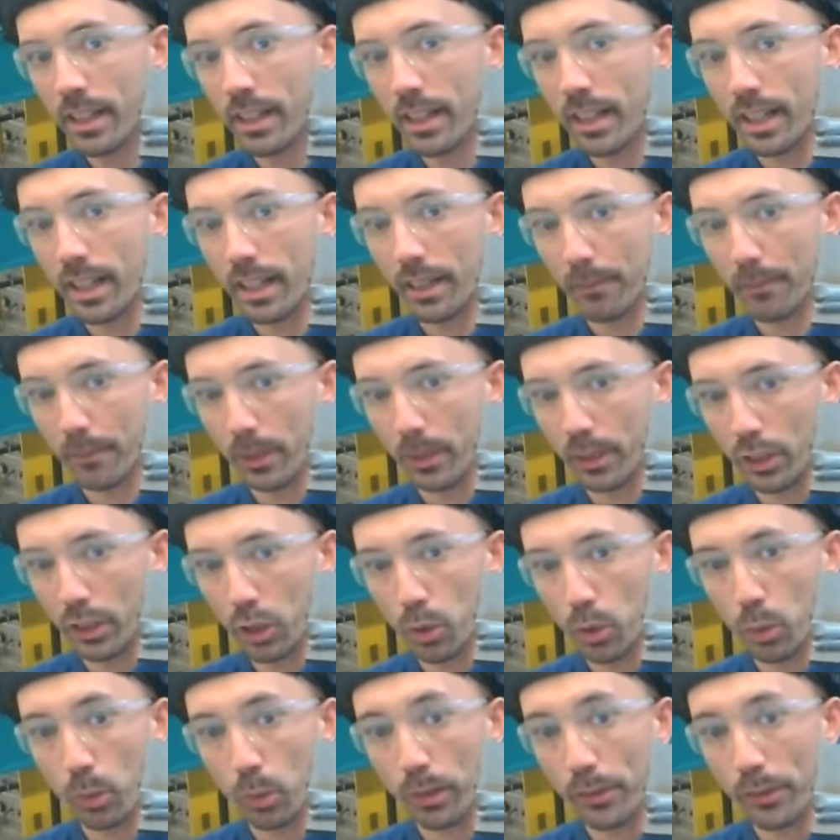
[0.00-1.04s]
I'm gonna
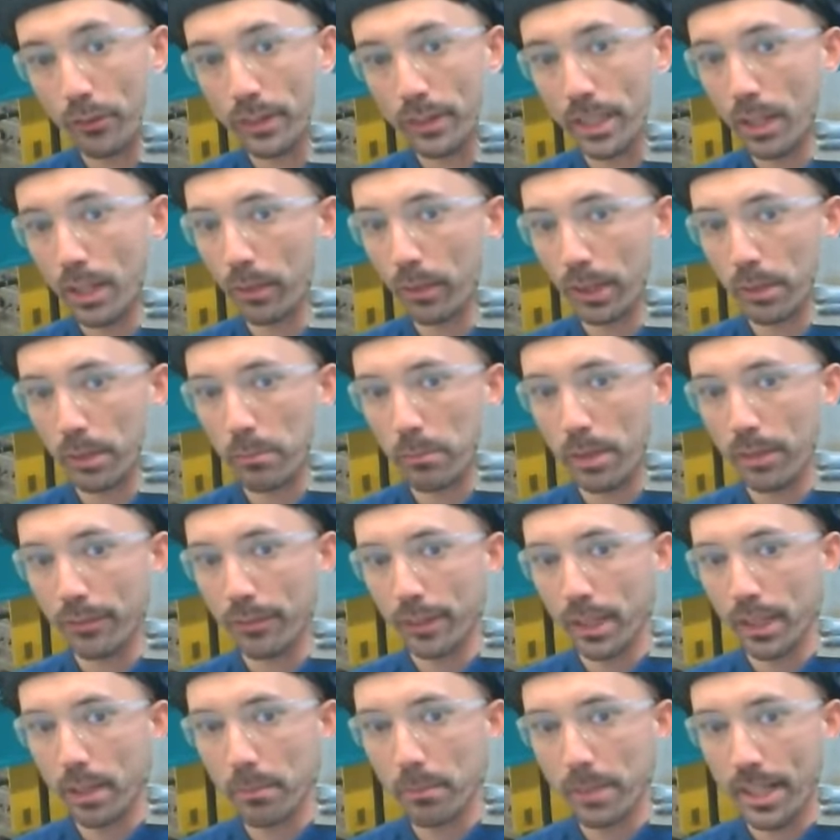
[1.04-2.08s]
cool this down. We're gonna buff it
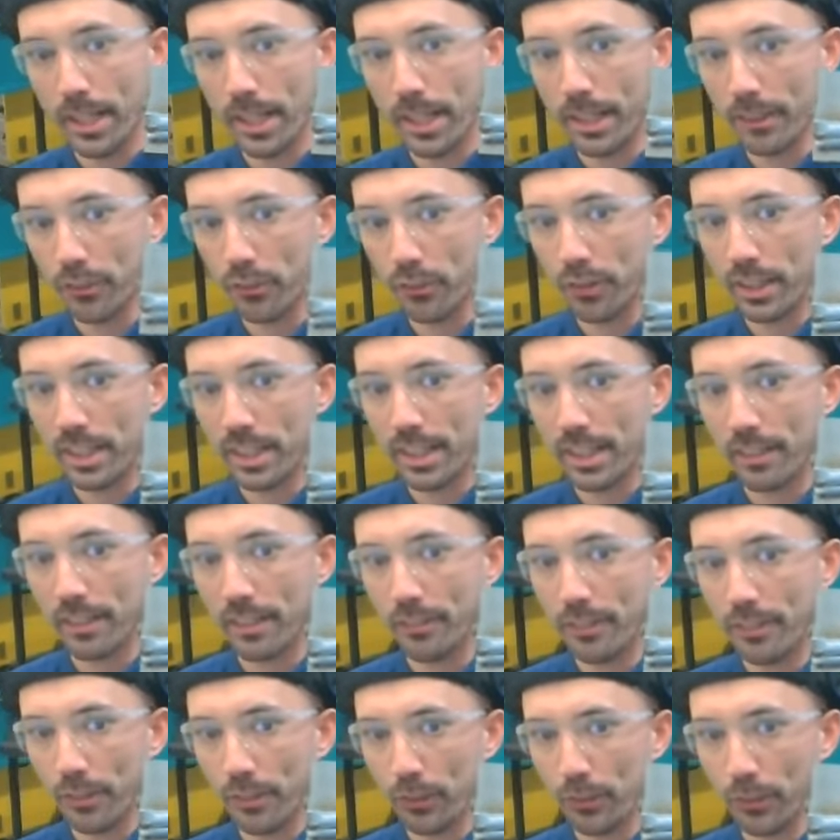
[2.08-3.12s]
up and see if
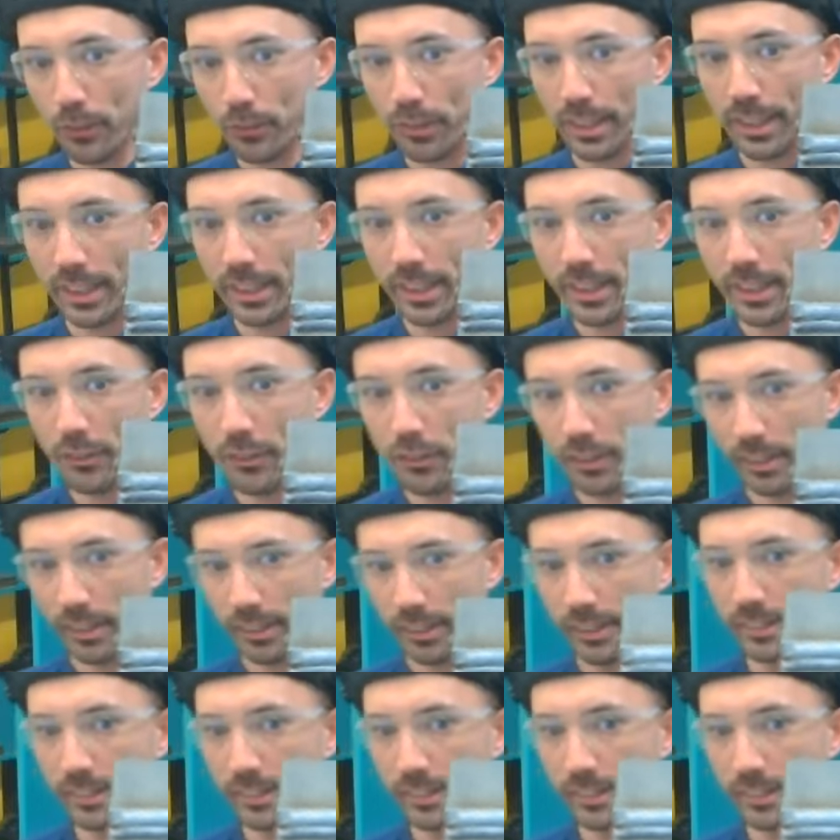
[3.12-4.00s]
this looks any nicer.